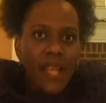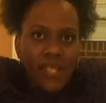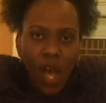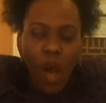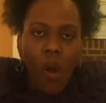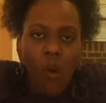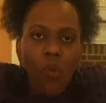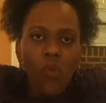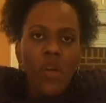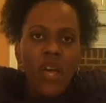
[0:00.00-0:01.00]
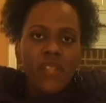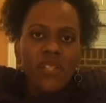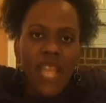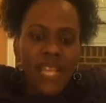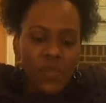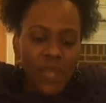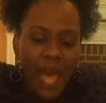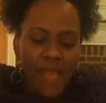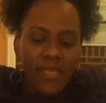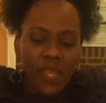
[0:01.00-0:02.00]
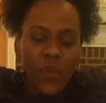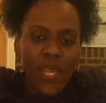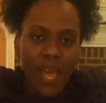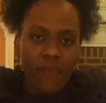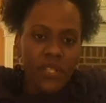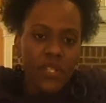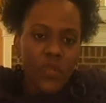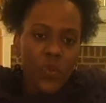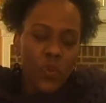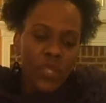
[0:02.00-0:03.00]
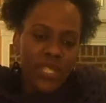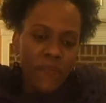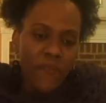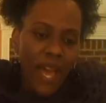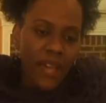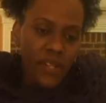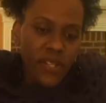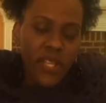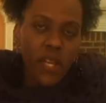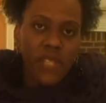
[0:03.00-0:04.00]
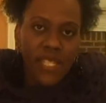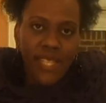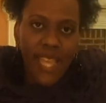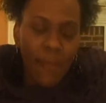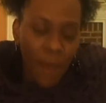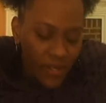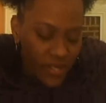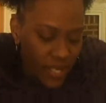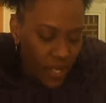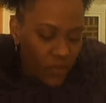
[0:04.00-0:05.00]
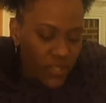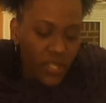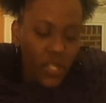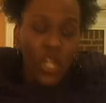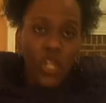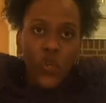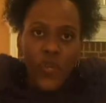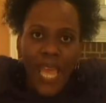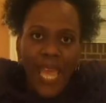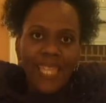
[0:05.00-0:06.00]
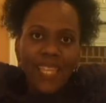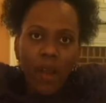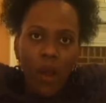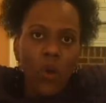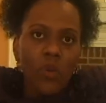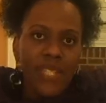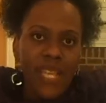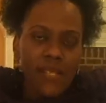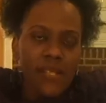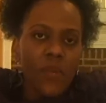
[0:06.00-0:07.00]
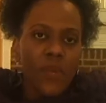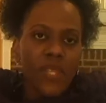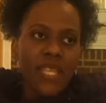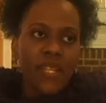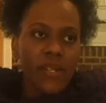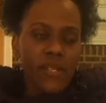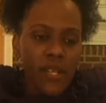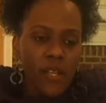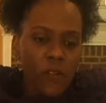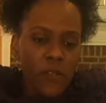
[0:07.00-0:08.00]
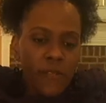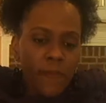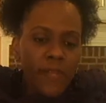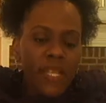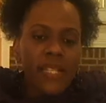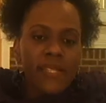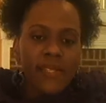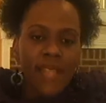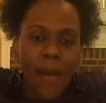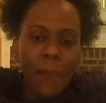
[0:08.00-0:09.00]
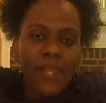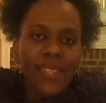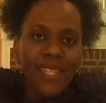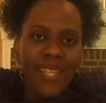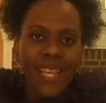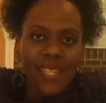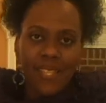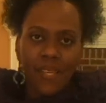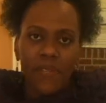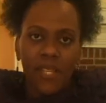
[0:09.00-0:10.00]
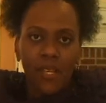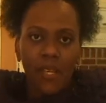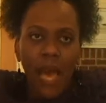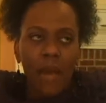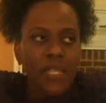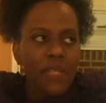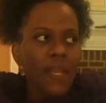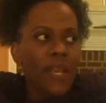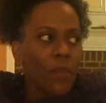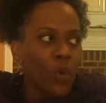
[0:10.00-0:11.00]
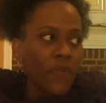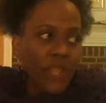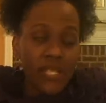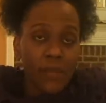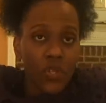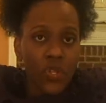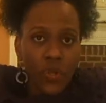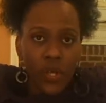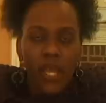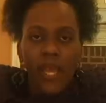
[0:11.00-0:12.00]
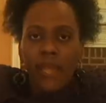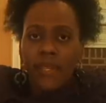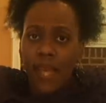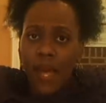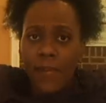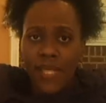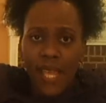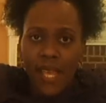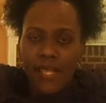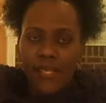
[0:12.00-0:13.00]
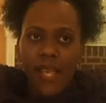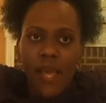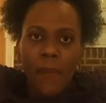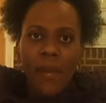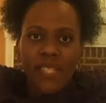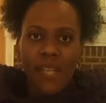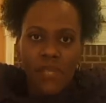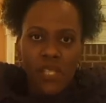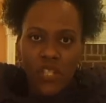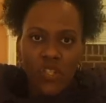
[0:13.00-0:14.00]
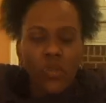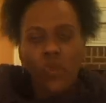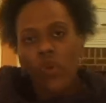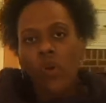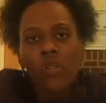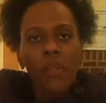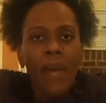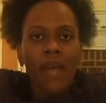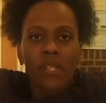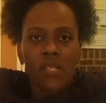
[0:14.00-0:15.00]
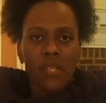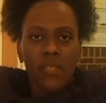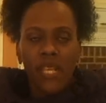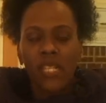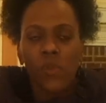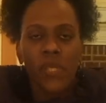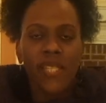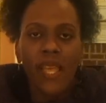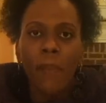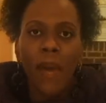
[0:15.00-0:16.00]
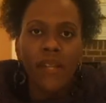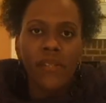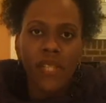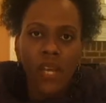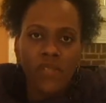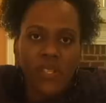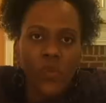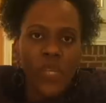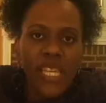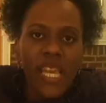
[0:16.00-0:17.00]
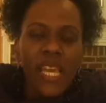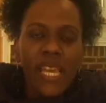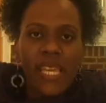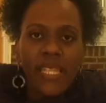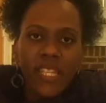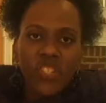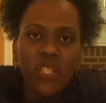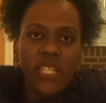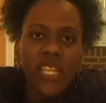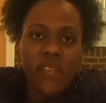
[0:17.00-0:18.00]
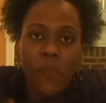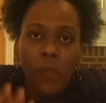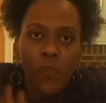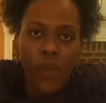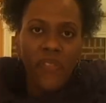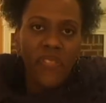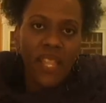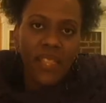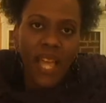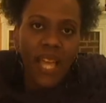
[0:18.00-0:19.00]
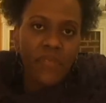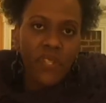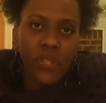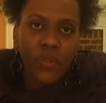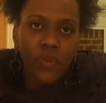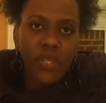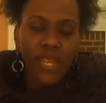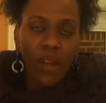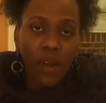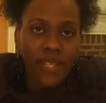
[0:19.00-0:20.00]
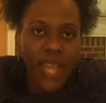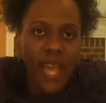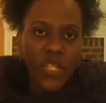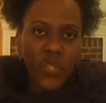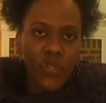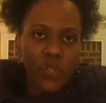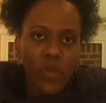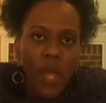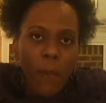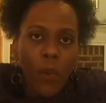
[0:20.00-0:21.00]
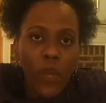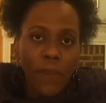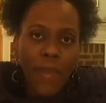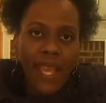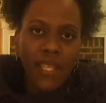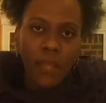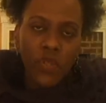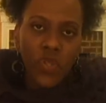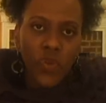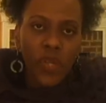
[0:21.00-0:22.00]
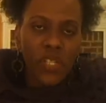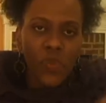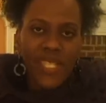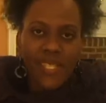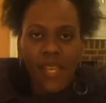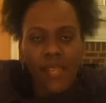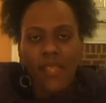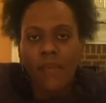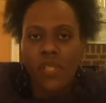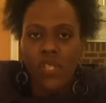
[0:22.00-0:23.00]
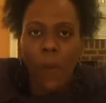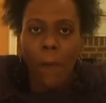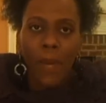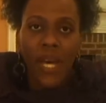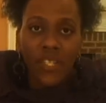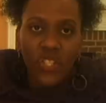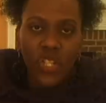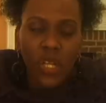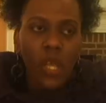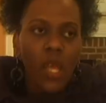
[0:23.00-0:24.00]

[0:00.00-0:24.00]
as a whole. So that's what I think we have to do when we define ourselves and name ourselves and create our own destiny within ourselves, is stop the negativity. I'll be speaking more of this, I'm sure, in the coming days, because I'm such on a roll about this, the things we say about ourselves that we initially give breath and life to that are not true, but we make them true because we say them so much.